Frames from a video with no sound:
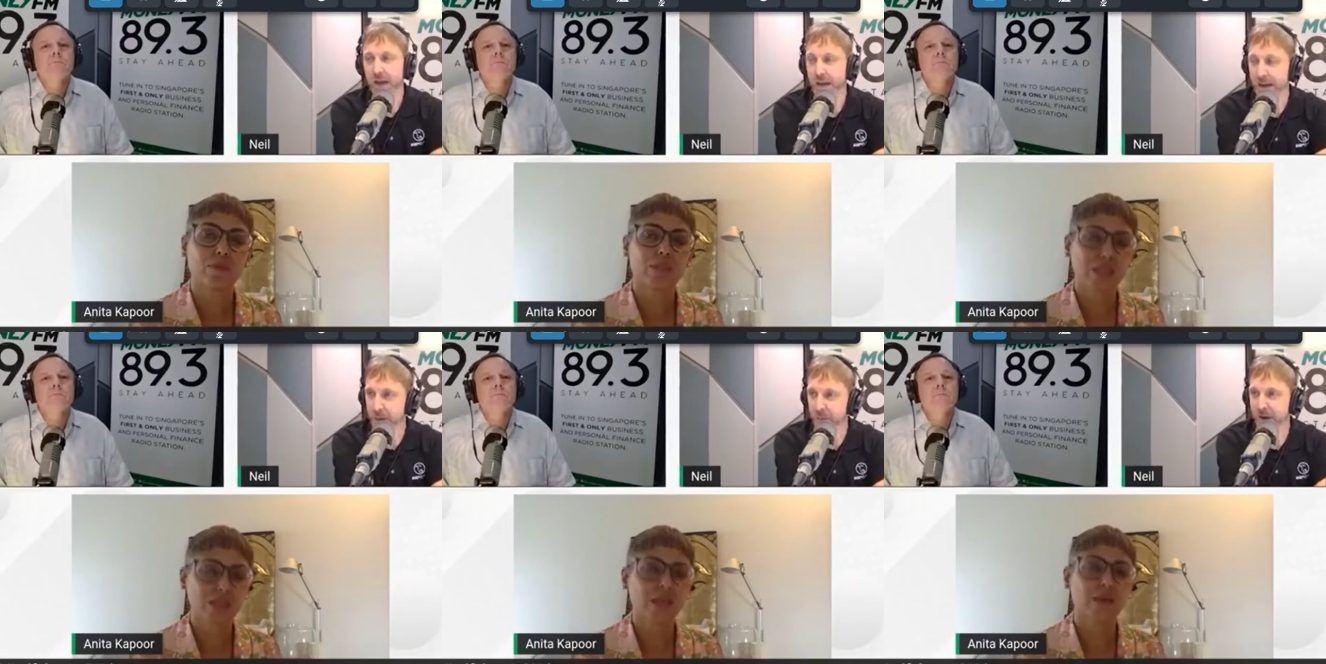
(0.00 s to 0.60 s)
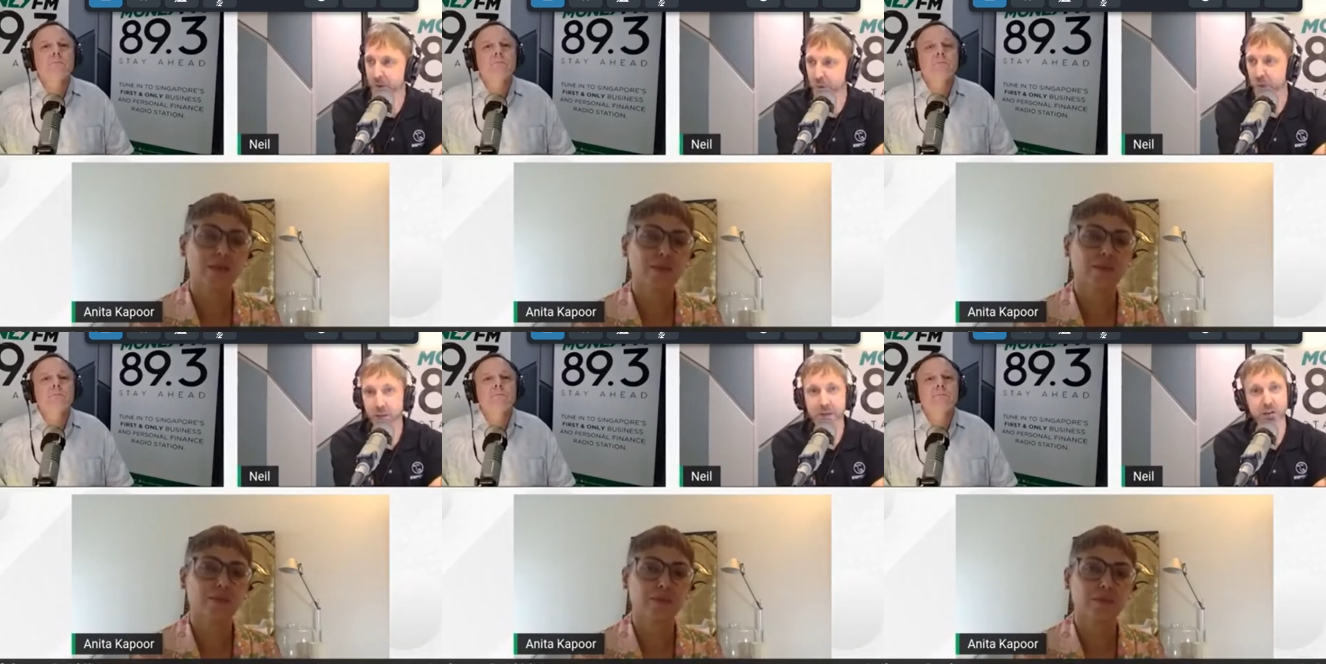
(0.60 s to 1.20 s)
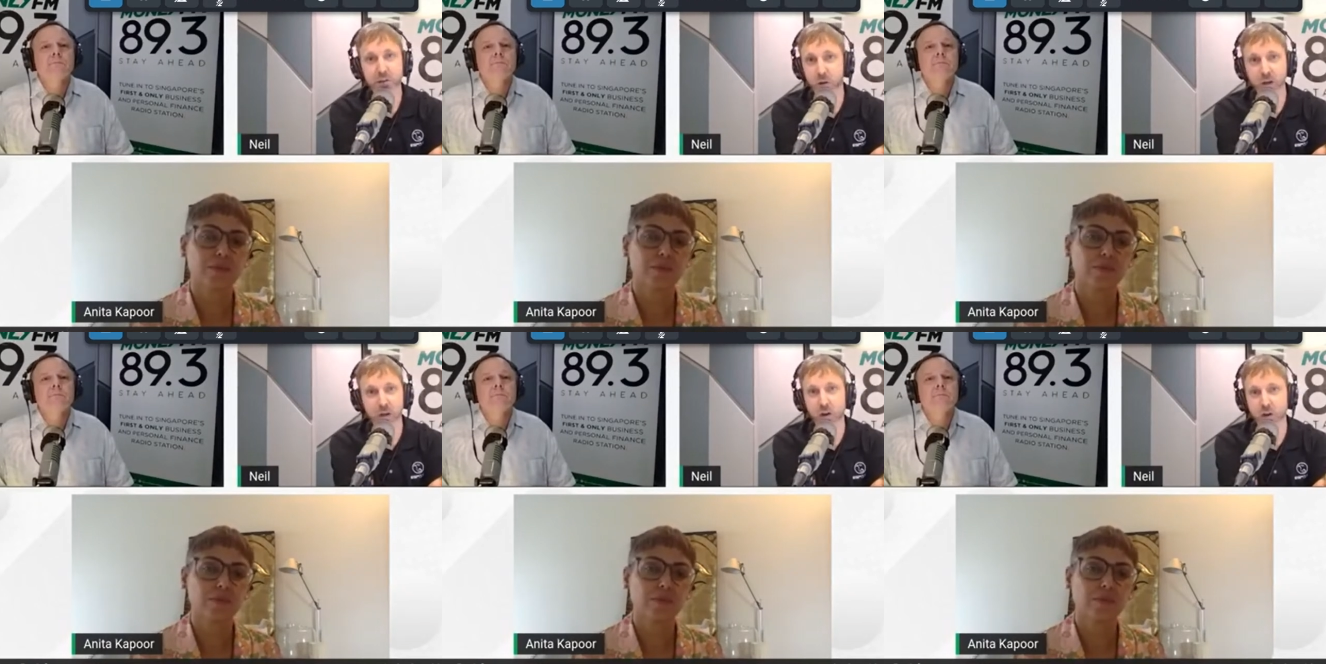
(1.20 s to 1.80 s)
Speaker 1: Um, I do feel they just want
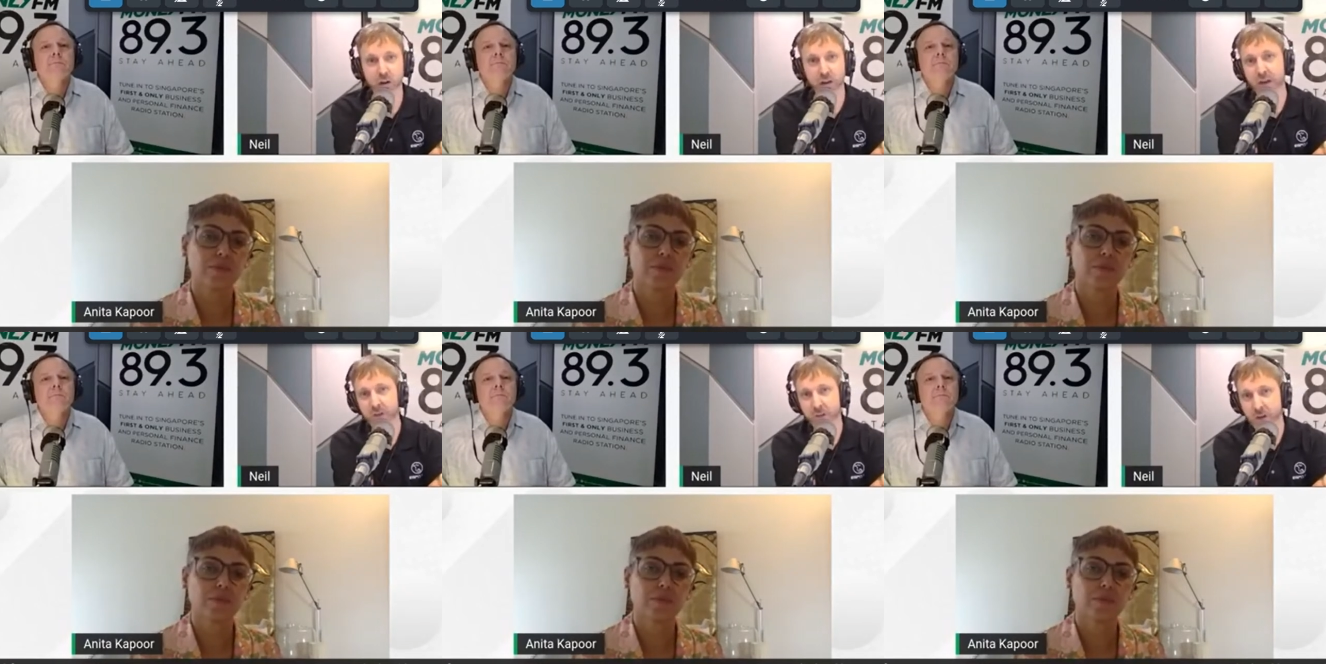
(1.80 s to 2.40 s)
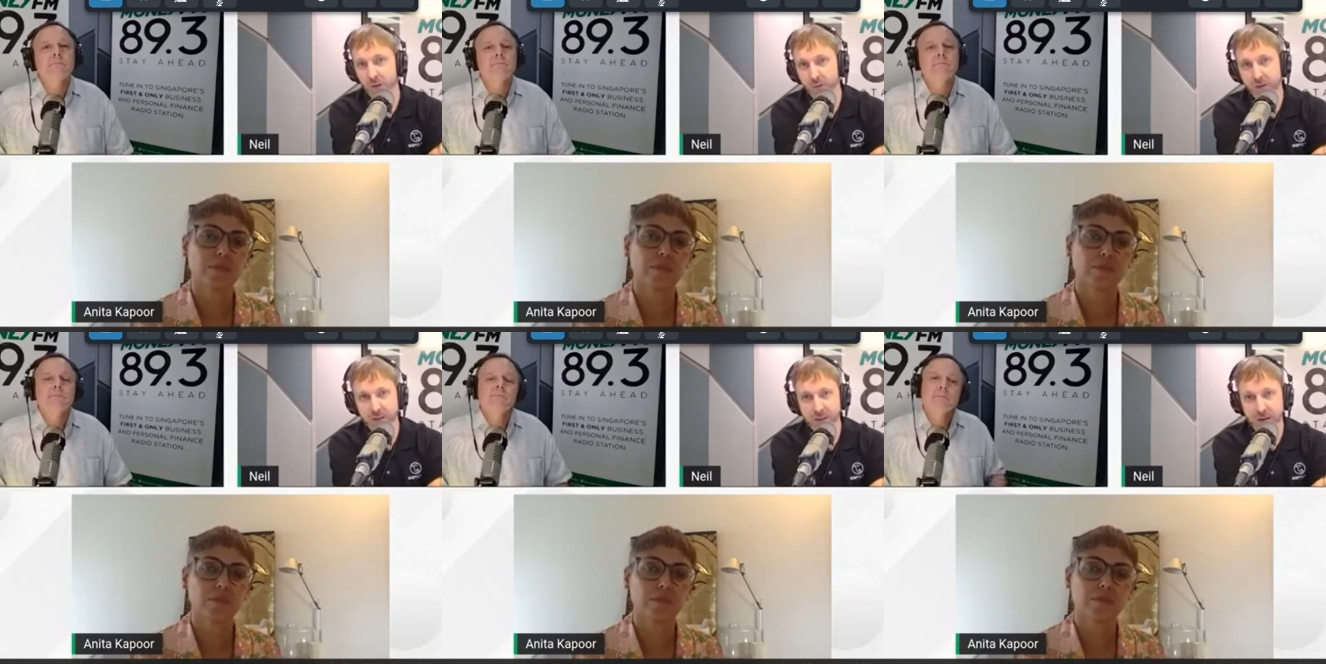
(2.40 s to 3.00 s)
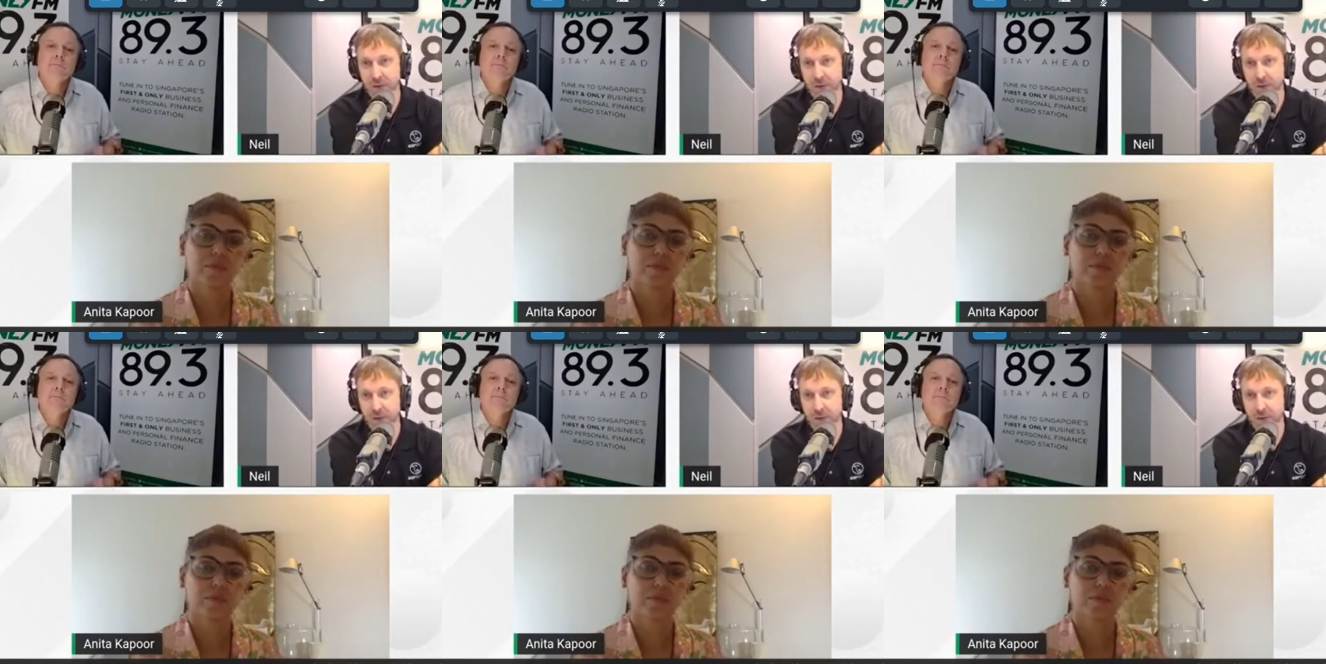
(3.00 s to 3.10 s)
to conquer the last final frontier.